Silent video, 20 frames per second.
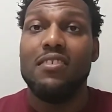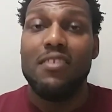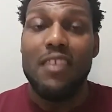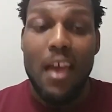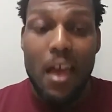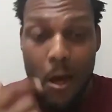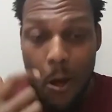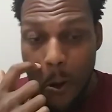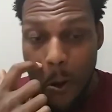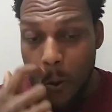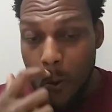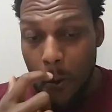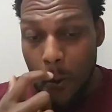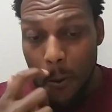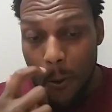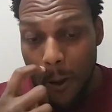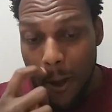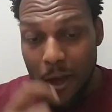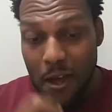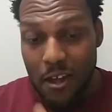Now,
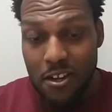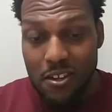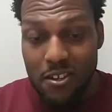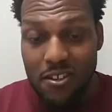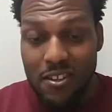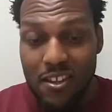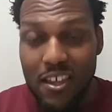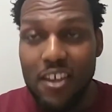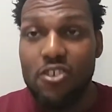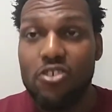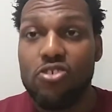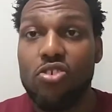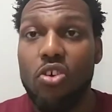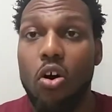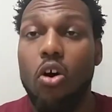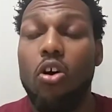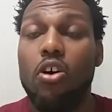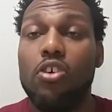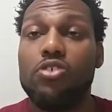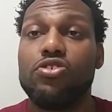leaders
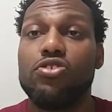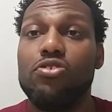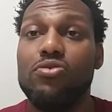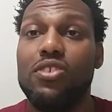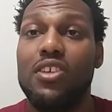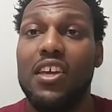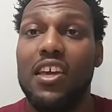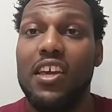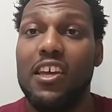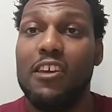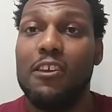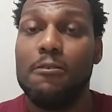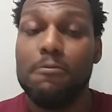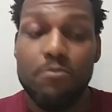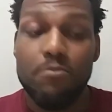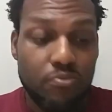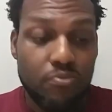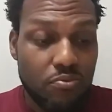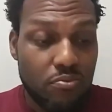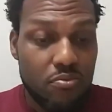also need
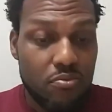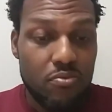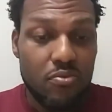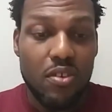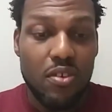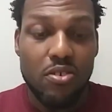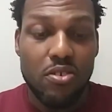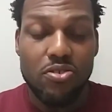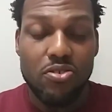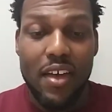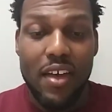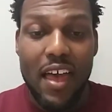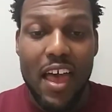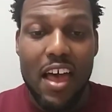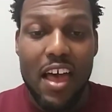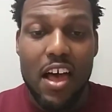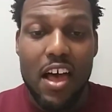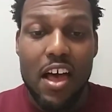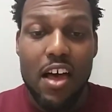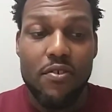to
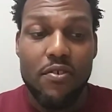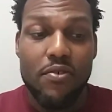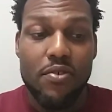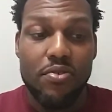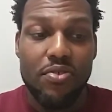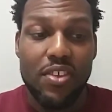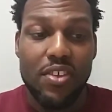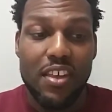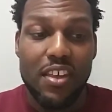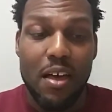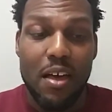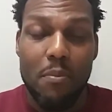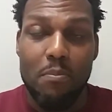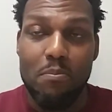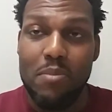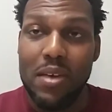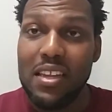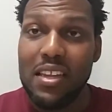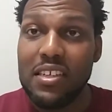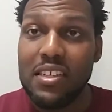have the
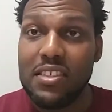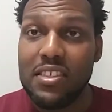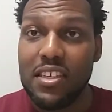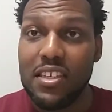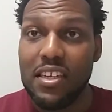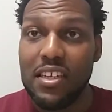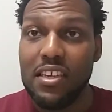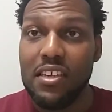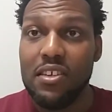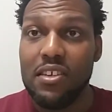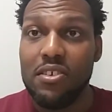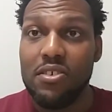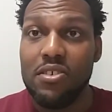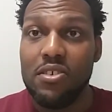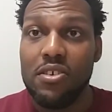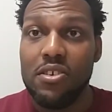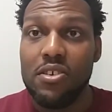ability